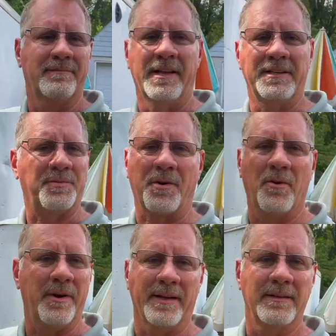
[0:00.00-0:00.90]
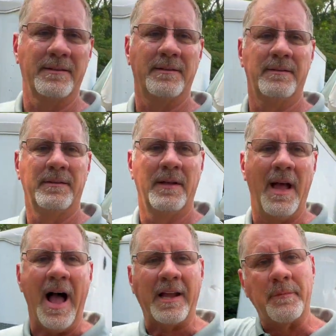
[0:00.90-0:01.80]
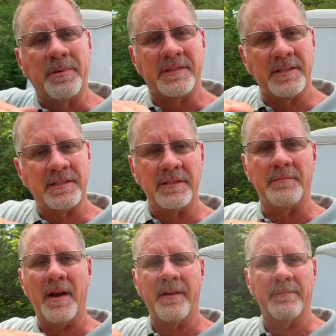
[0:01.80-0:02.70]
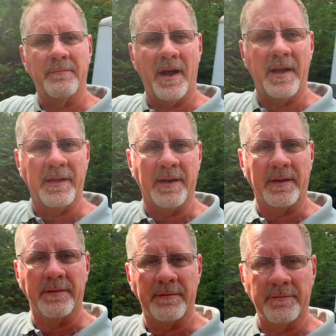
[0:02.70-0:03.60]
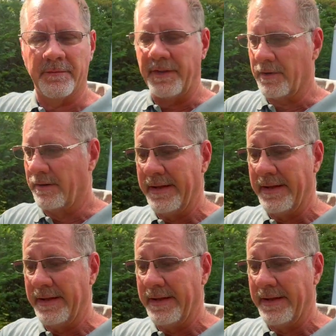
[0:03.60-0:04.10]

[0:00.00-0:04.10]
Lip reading: it's recording. I could position my vehicle